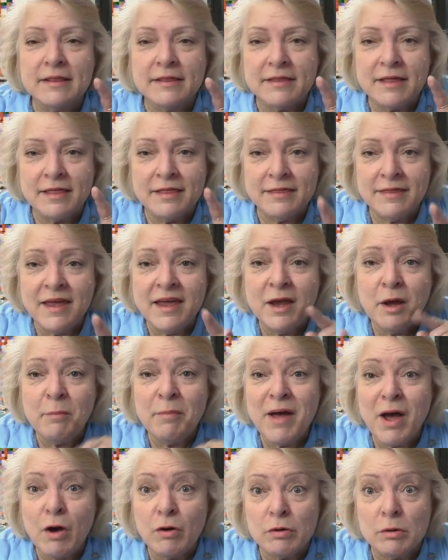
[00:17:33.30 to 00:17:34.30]
The thing
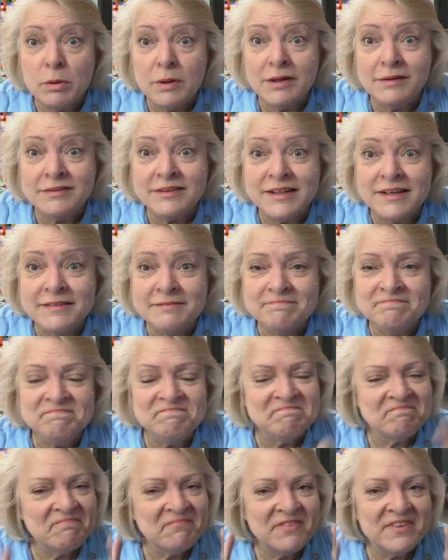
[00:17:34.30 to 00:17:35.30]
about quilting,
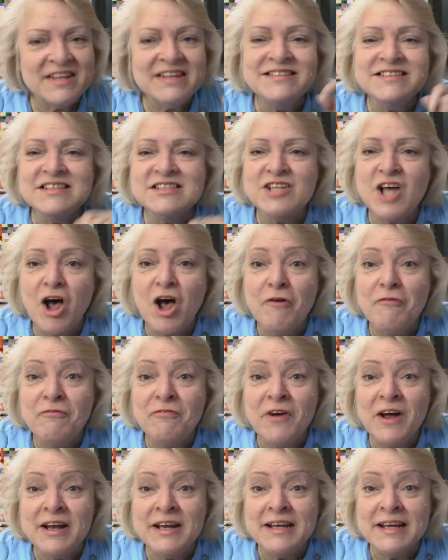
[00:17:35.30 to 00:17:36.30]
this is all
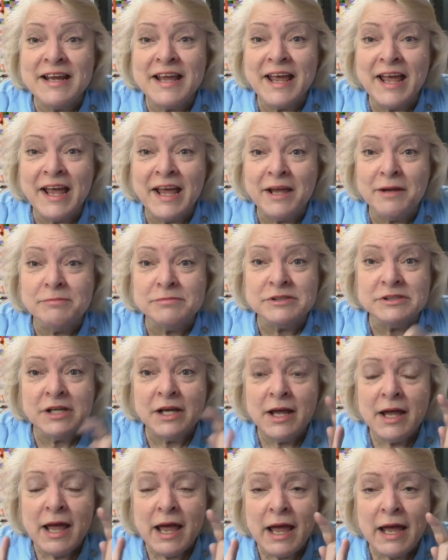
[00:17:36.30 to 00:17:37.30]
fun and games.
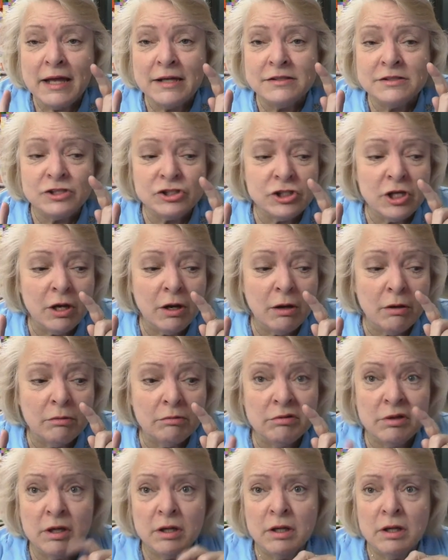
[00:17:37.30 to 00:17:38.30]
And
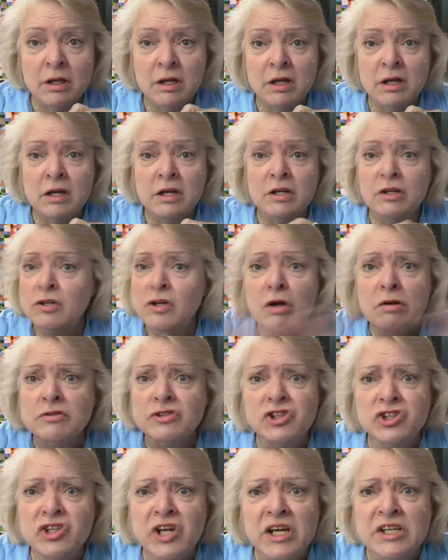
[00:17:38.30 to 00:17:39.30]
so don't
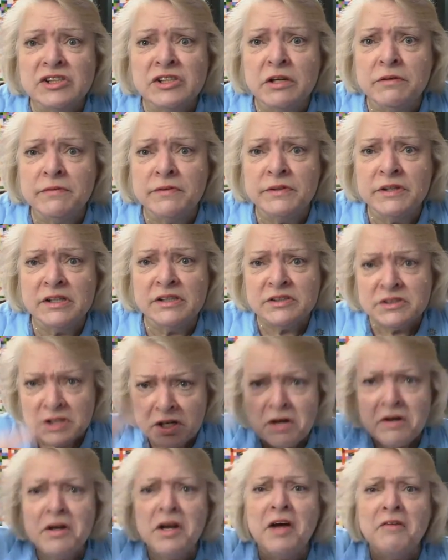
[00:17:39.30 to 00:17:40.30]
stress over this.
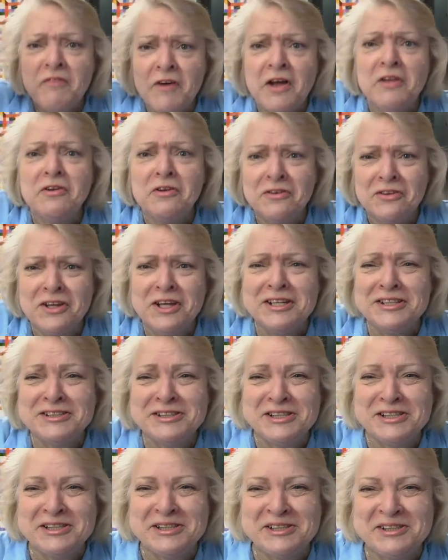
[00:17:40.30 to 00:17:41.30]
There are enough other things
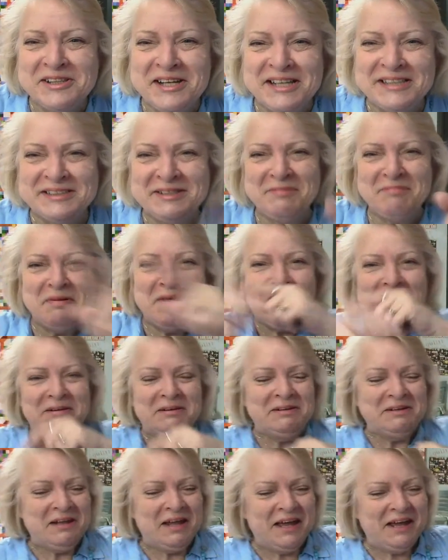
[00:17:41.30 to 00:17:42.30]
to stress about
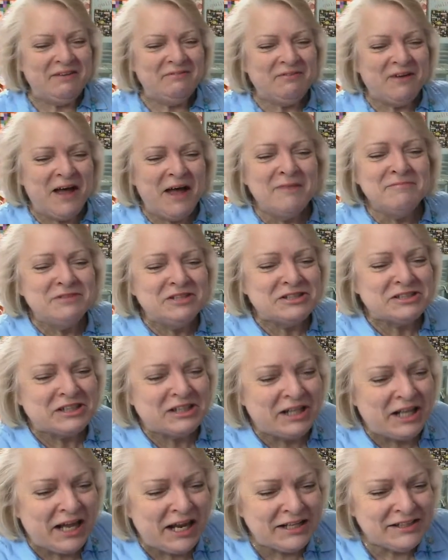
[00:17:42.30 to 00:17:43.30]
in life. I'm
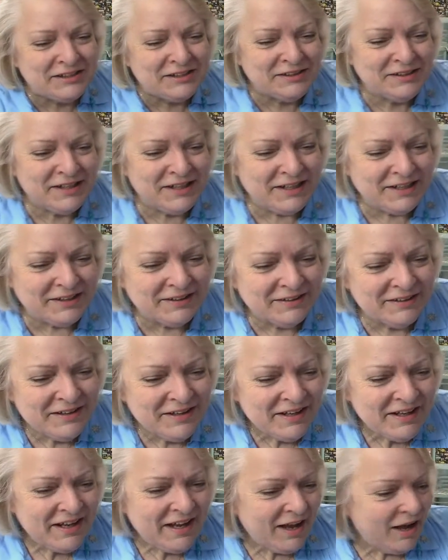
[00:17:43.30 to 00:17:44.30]
just glad you're here.
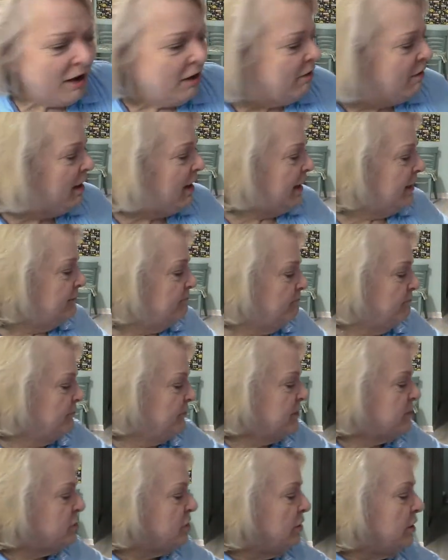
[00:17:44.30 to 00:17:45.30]
All right.
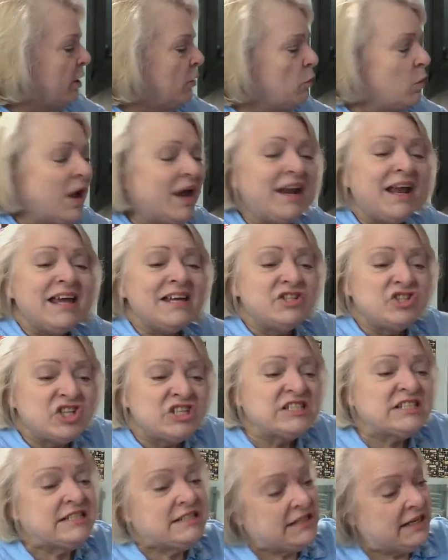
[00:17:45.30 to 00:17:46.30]
So now what I
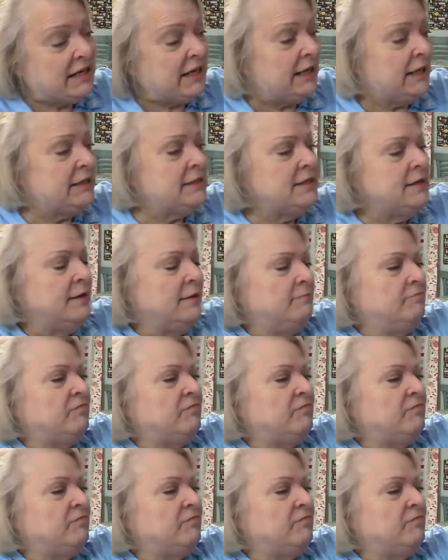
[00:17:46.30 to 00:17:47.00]
just did